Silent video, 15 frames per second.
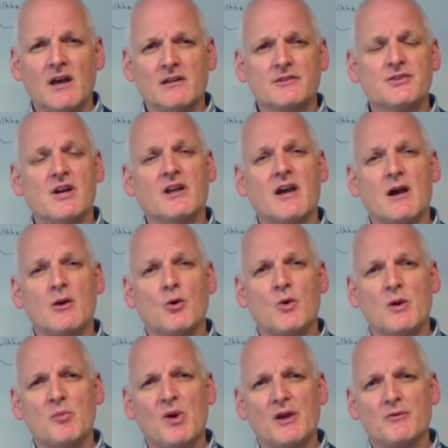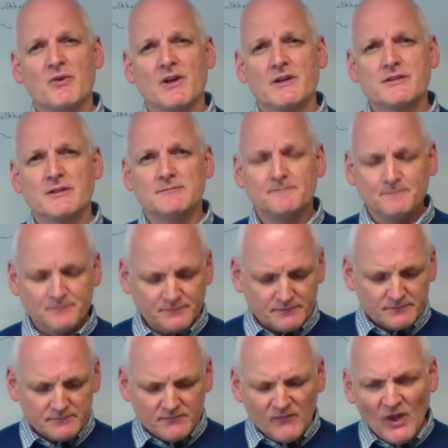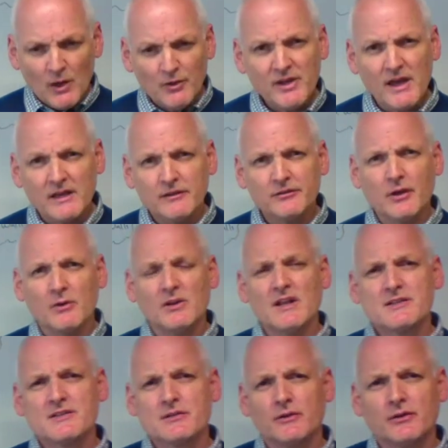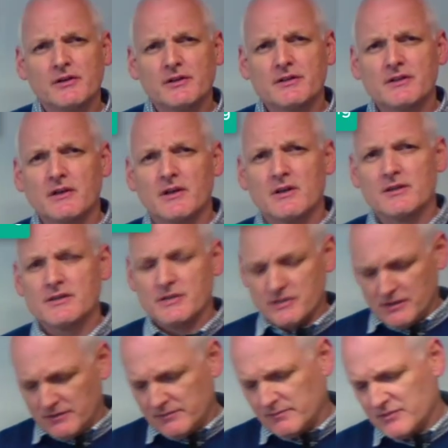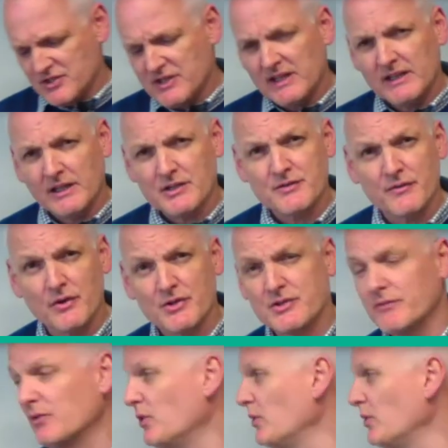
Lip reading: check out Quick Paint Rate. Okay, so let's look at ceilings first of